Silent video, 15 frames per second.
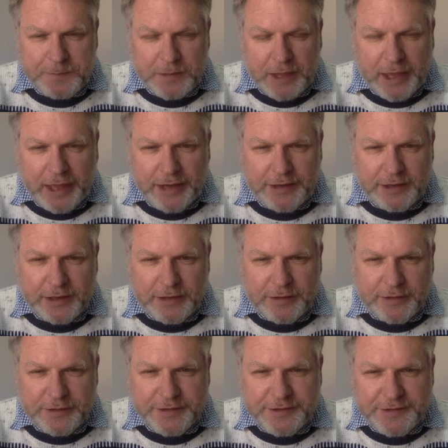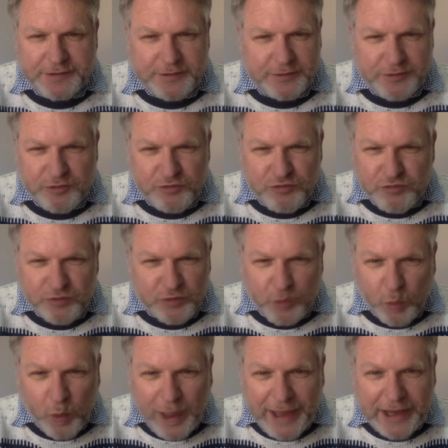And this, the, the
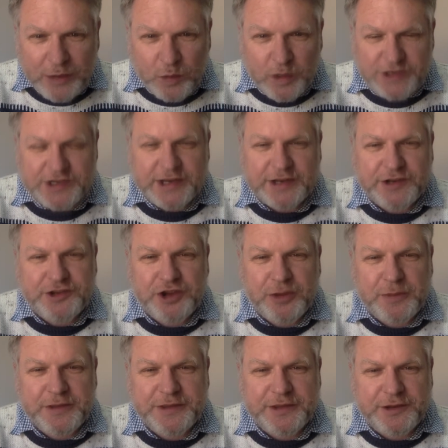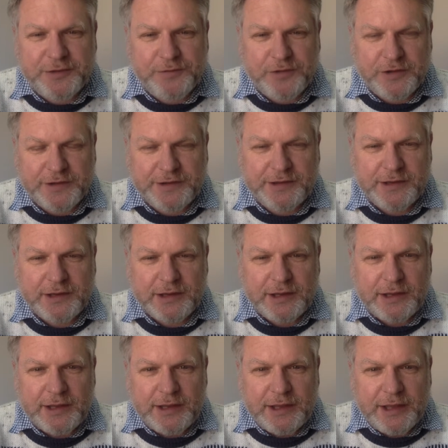way in which he determines the difference
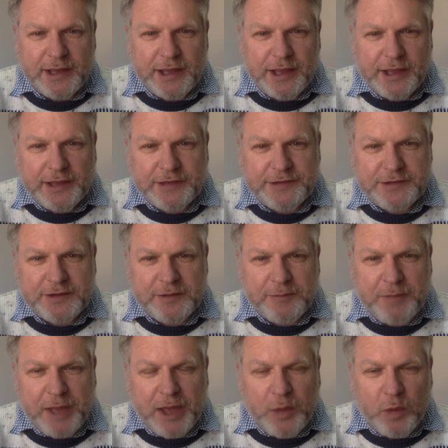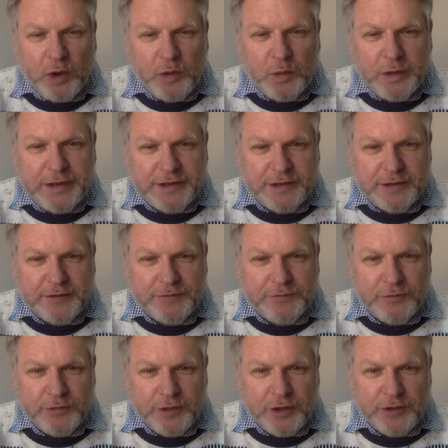is by what we did for
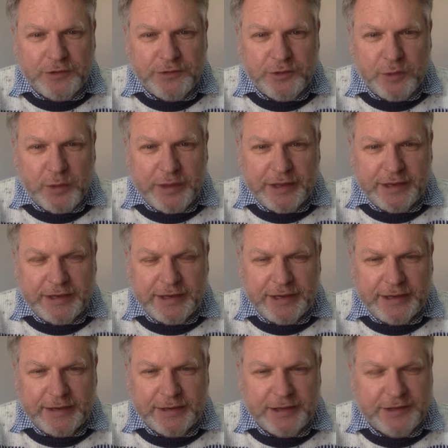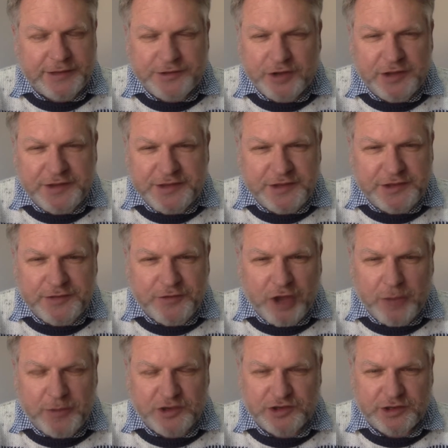those who were in need. It's not sins of
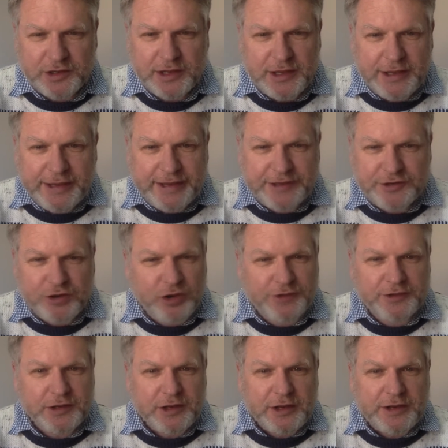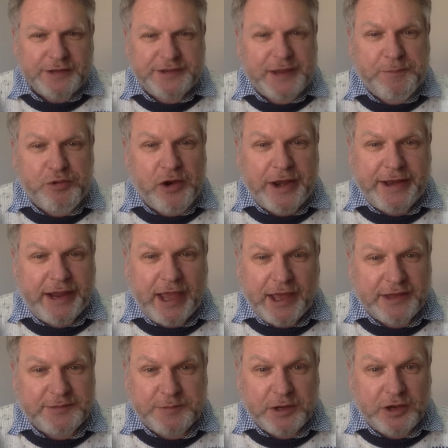commission. He's not separating us
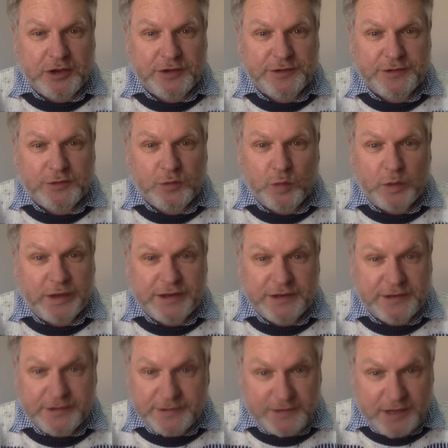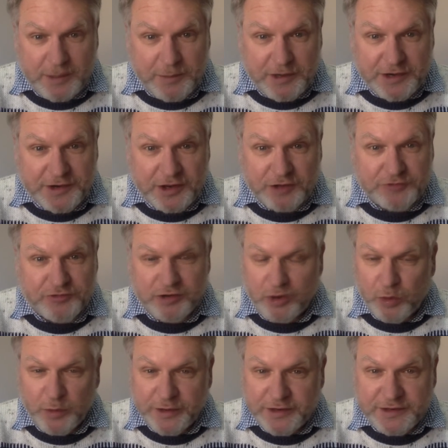because we didn't commit adultery or
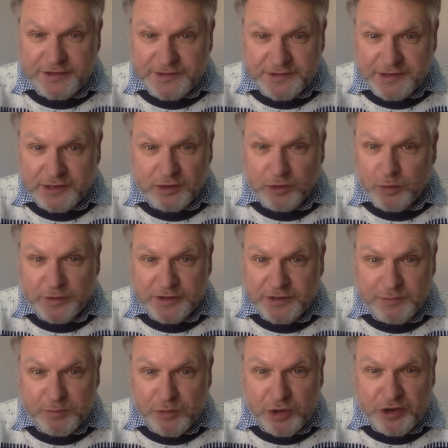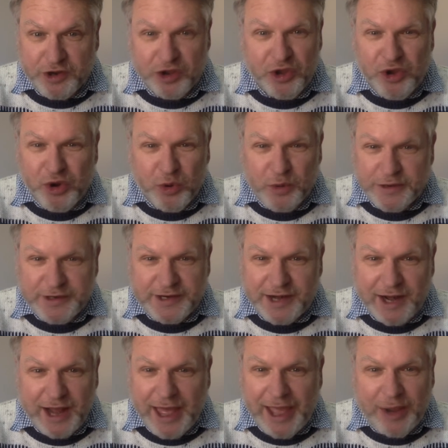we didn't steal or we didn't murder or we didn't
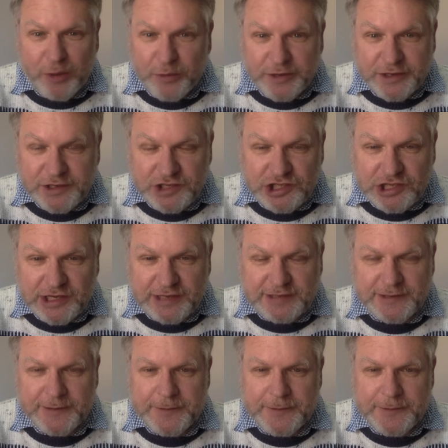lie or we didn't cheat.